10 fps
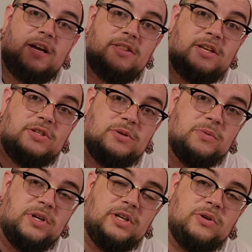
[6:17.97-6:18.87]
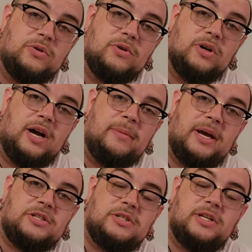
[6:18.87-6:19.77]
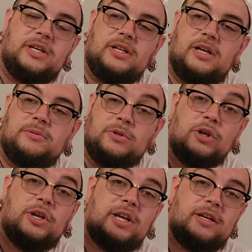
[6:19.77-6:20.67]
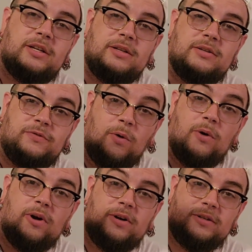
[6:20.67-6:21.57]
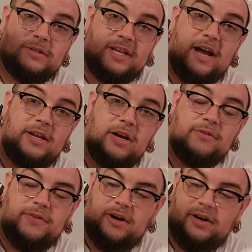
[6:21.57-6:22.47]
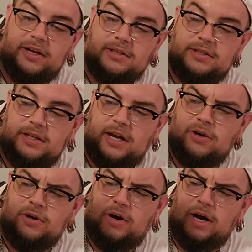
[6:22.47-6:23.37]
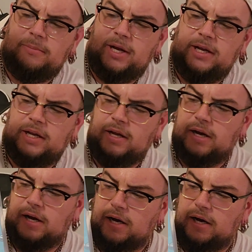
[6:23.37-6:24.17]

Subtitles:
These are really cool. I'm actually looking for Scotty Young variants. I don't know how many.